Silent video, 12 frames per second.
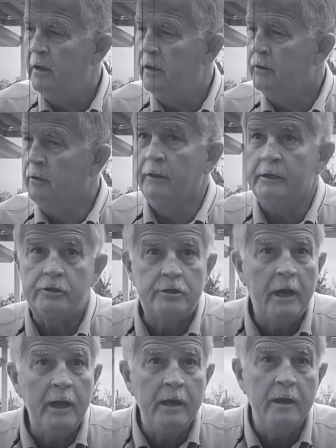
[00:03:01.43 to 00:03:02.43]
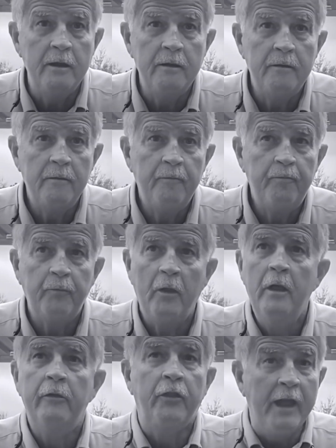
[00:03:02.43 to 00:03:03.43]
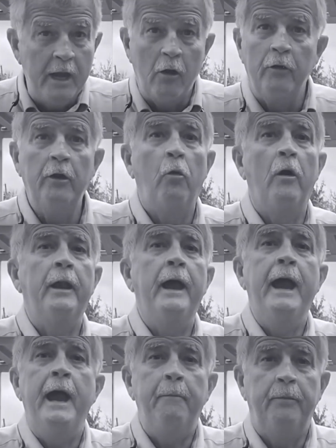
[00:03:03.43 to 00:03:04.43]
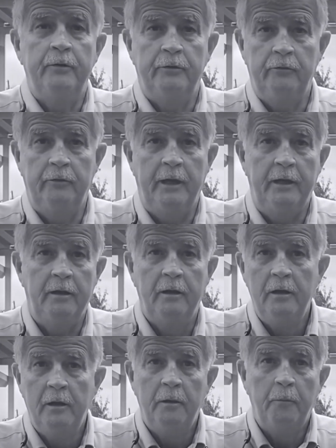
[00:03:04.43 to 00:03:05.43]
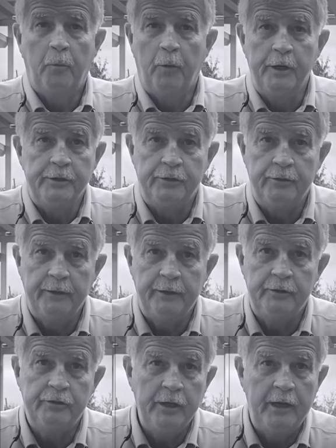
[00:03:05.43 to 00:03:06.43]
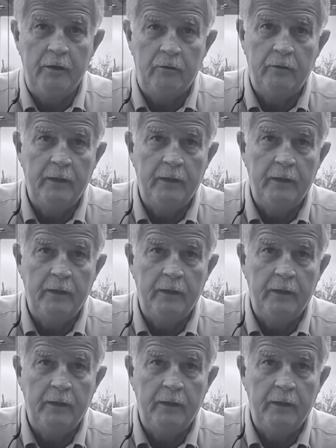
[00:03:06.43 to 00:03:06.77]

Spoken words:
To this day, they don't know what happened to that prisoner in the jail.